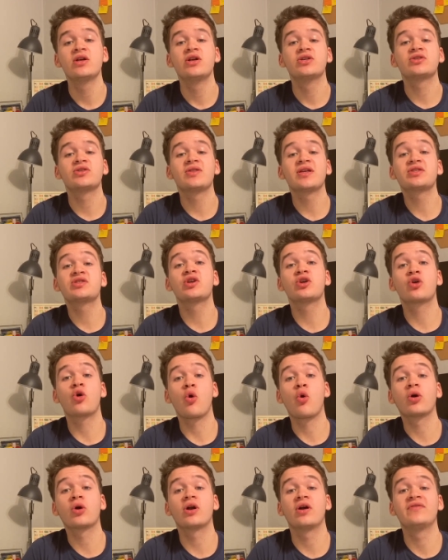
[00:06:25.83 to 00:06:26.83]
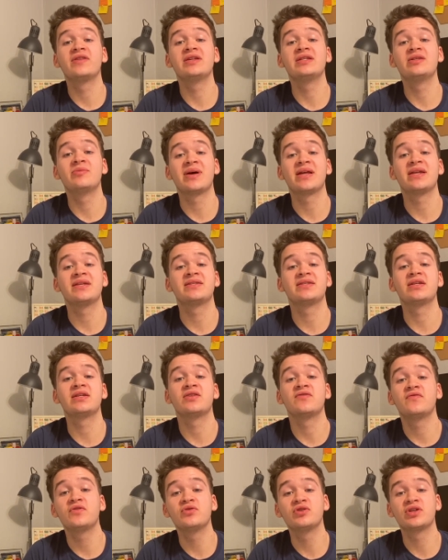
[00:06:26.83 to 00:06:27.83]
So that's the core of the dependency
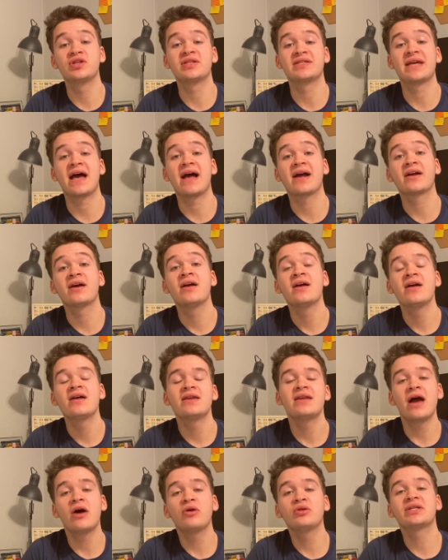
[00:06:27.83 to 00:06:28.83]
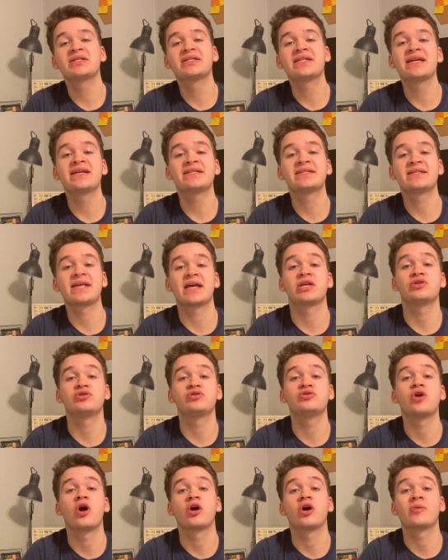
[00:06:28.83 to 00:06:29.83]
confusion attack. Now let's take a second
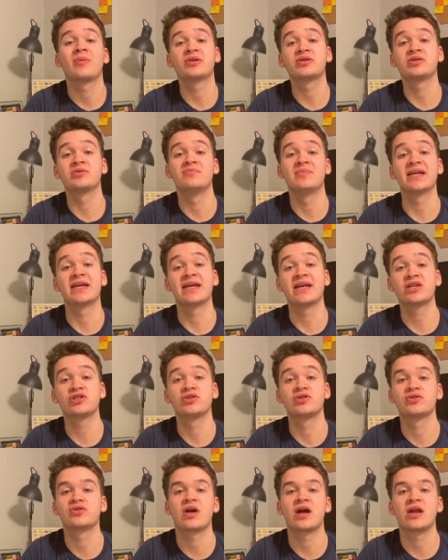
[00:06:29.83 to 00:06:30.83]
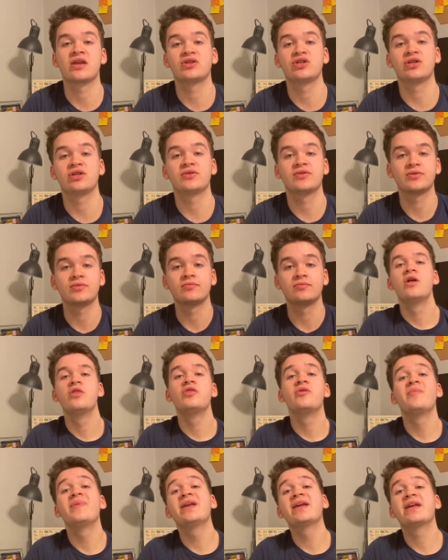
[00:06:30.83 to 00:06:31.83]
to talk about some mitigation strategies.
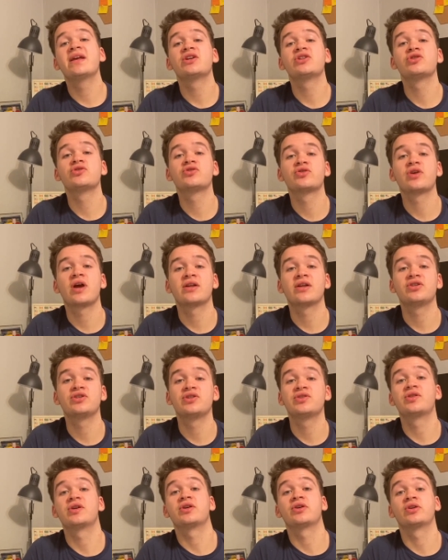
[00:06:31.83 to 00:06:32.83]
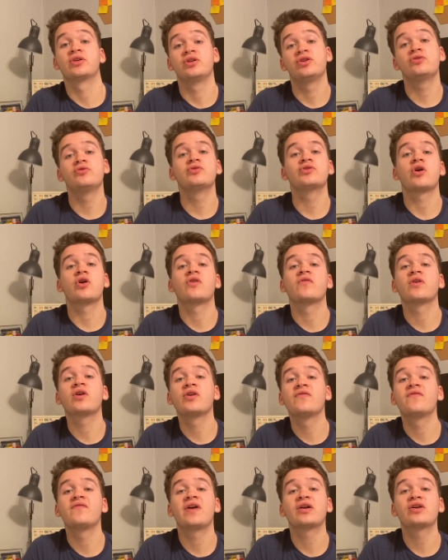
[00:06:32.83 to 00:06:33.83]
The mitigation strategies that you're going to use are going
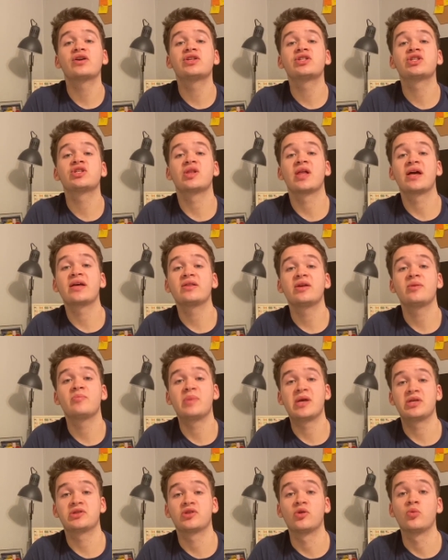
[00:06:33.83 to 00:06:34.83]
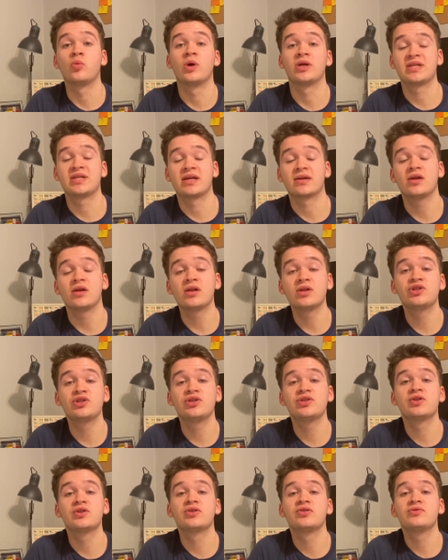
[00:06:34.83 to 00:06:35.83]
to vary slightly based on what
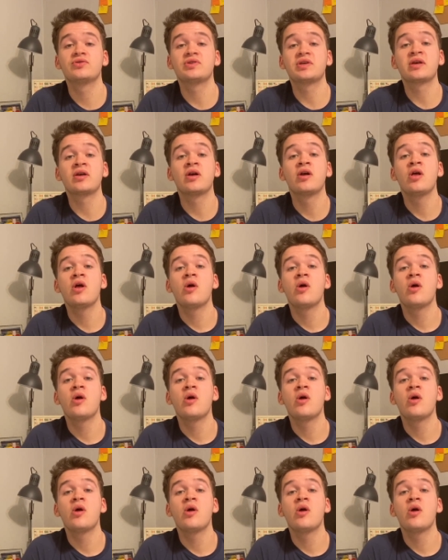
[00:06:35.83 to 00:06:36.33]
technologies you're using,